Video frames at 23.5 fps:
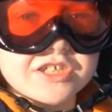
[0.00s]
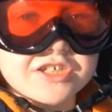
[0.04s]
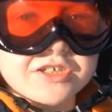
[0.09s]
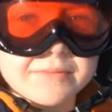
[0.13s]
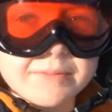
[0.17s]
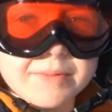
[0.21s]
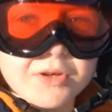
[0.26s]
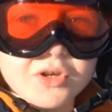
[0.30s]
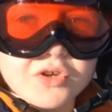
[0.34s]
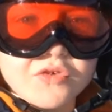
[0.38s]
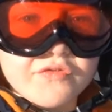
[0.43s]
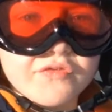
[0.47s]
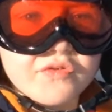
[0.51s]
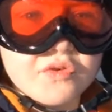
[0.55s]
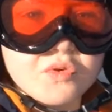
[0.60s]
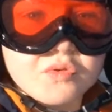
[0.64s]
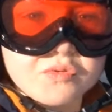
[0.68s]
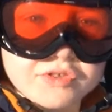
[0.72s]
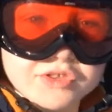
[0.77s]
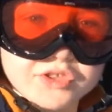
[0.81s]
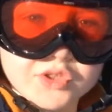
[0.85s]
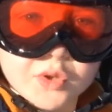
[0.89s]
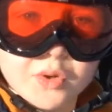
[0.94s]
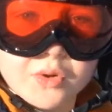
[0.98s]
in a beautiful
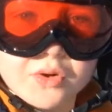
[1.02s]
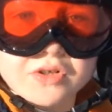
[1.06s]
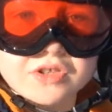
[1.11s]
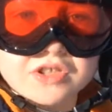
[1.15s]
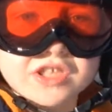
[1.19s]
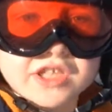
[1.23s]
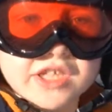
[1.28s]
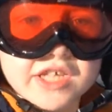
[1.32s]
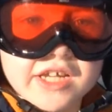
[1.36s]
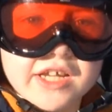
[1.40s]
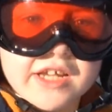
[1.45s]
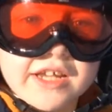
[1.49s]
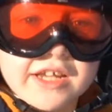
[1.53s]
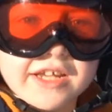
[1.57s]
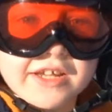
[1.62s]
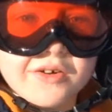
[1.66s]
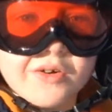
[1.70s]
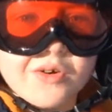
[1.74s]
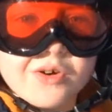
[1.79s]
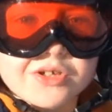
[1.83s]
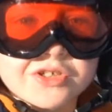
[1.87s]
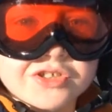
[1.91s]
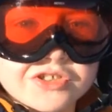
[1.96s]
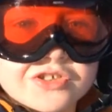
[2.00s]
resort in
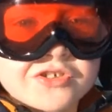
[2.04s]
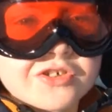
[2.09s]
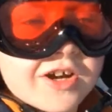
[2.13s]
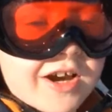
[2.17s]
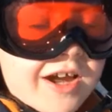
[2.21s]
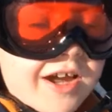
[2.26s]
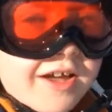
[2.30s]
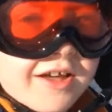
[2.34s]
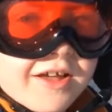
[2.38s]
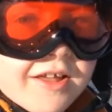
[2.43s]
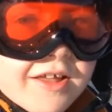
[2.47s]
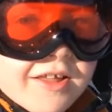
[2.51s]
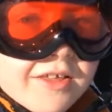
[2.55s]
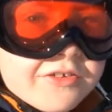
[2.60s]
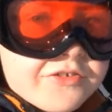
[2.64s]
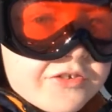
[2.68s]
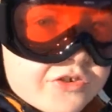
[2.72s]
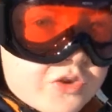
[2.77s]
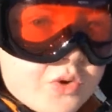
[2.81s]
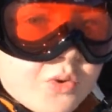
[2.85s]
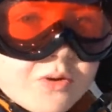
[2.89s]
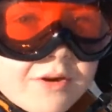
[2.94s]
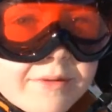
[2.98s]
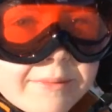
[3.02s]
Austria
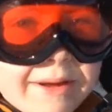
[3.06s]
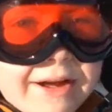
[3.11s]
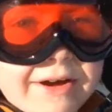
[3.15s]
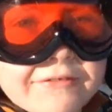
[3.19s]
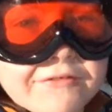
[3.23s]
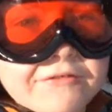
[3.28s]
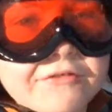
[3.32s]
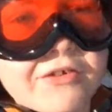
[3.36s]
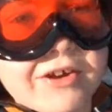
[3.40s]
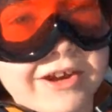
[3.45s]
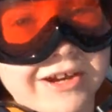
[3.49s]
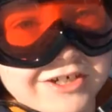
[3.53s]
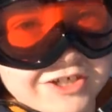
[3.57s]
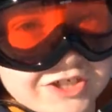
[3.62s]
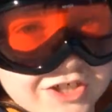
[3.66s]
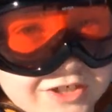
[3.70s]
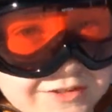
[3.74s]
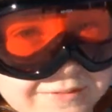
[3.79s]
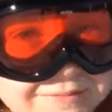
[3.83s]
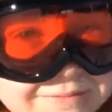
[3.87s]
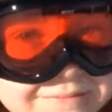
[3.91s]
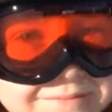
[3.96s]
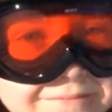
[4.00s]
to talk about friction.